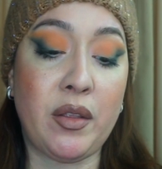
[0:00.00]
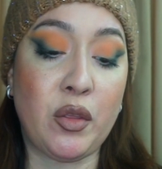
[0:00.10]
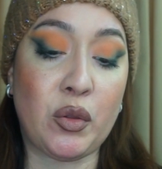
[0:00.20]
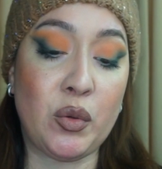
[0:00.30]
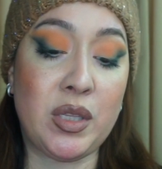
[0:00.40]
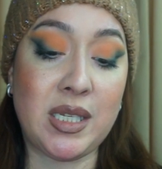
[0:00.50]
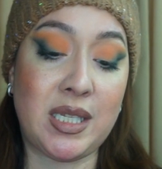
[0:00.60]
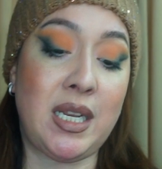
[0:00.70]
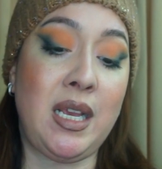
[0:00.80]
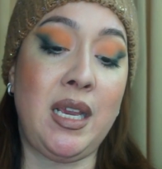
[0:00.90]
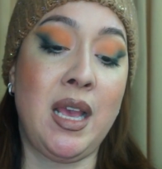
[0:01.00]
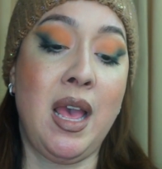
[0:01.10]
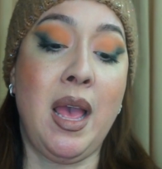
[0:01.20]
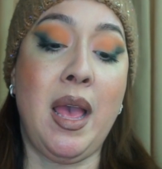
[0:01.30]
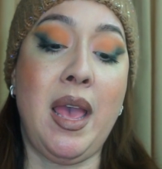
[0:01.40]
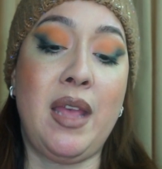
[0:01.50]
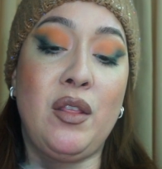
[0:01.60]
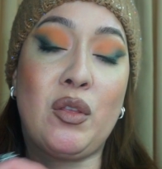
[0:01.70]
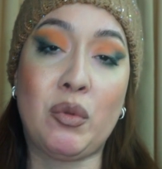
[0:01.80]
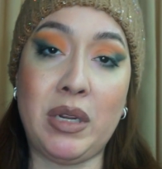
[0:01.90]
through the city in
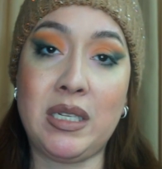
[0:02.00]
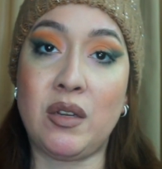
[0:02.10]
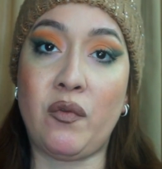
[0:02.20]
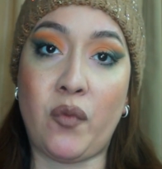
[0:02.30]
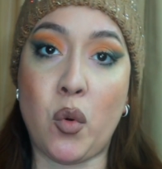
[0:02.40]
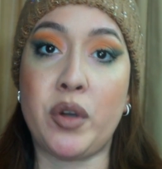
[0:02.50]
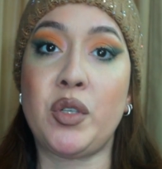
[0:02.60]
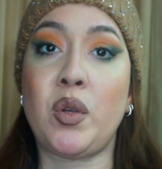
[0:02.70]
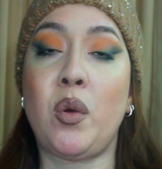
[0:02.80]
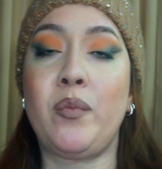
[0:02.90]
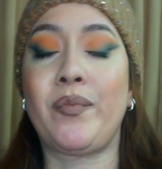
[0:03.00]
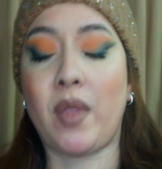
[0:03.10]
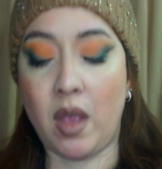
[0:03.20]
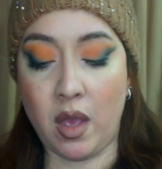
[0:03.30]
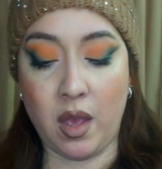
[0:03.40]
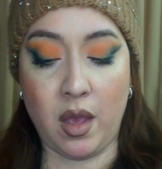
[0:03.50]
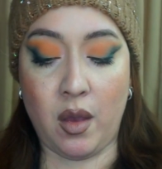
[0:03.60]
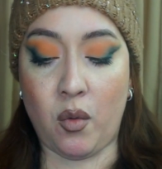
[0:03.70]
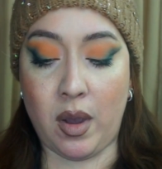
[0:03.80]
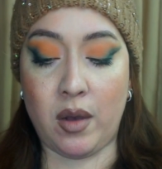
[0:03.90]
3s and 4s. So,
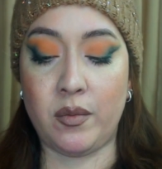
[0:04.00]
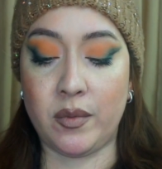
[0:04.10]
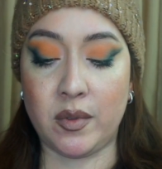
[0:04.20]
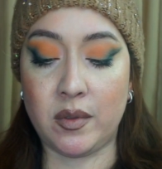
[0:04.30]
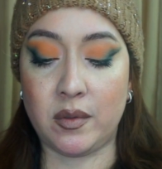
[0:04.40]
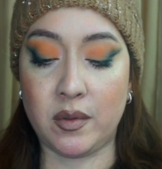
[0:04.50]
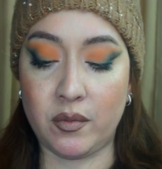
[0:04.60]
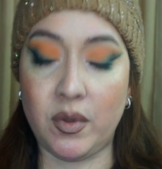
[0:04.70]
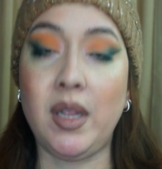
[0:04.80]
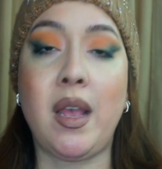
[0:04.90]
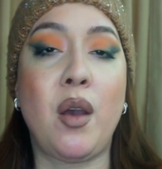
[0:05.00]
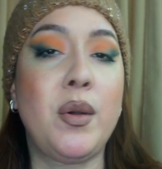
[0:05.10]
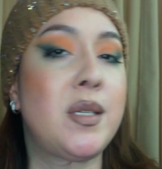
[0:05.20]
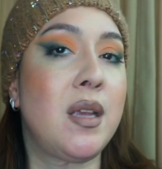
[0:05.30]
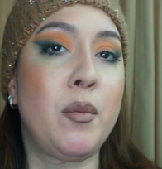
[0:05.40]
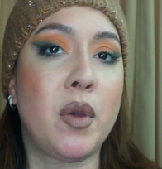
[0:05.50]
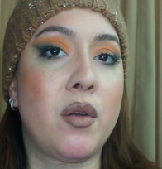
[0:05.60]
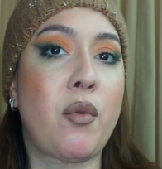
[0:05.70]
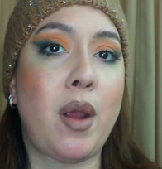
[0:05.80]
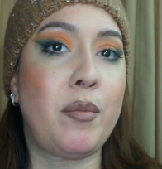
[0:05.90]
wow. Really, I always say I'm
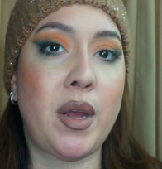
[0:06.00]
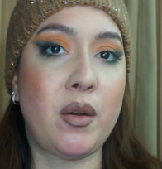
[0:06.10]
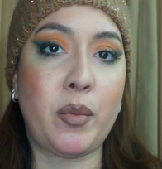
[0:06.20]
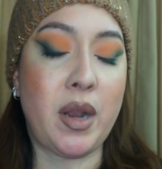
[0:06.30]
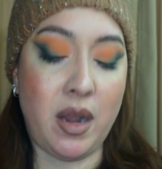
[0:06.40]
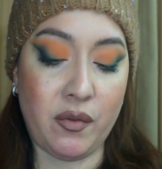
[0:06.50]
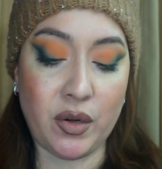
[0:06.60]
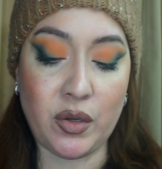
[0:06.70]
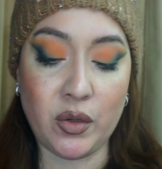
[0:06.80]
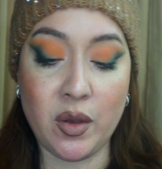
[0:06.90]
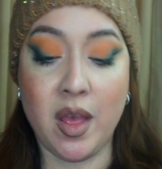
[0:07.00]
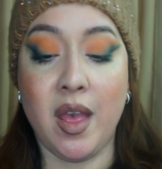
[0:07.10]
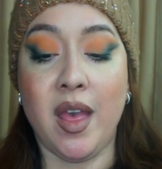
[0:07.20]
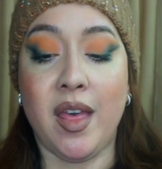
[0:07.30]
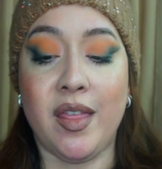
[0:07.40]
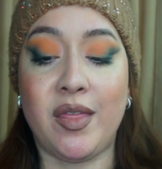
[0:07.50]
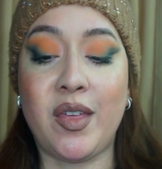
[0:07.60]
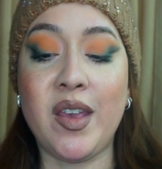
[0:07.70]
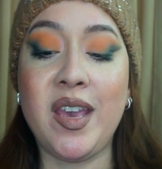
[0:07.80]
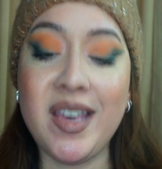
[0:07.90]
gonna write better, but I never do.
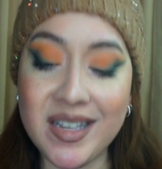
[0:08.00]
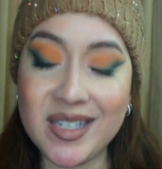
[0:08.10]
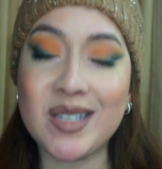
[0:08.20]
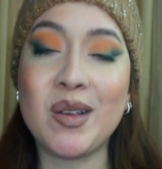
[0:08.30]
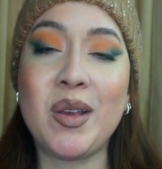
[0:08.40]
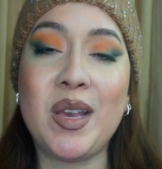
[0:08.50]
His